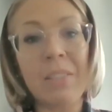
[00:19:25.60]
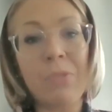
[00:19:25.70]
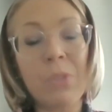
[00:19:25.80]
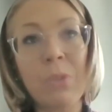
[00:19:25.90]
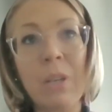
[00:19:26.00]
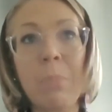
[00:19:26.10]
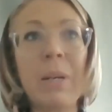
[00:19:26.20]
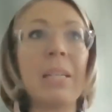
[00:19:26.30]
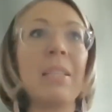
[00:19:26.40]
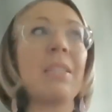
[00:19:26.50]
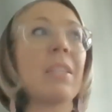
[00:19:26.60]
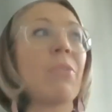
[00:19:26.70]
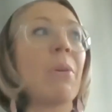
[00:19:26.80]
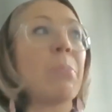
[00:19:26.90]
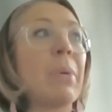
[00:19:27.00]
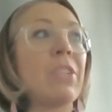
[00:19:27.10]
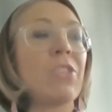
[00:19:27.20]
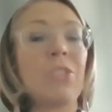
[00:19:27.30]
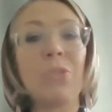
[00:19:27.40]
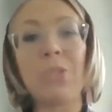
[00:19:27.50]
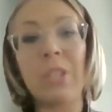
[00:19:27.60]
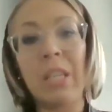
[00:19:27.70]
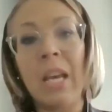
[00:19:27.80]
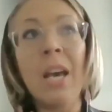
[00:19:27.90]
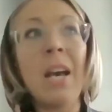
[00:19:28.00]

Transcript: If you look at my Instagram page and you see,